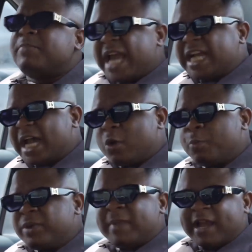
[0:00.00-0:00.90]
Bianca
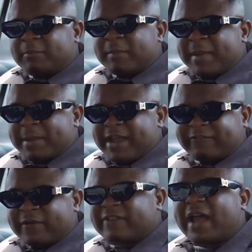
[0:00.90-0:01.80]
will be my
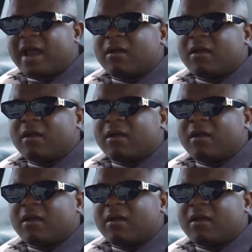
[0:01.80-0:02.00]
forever.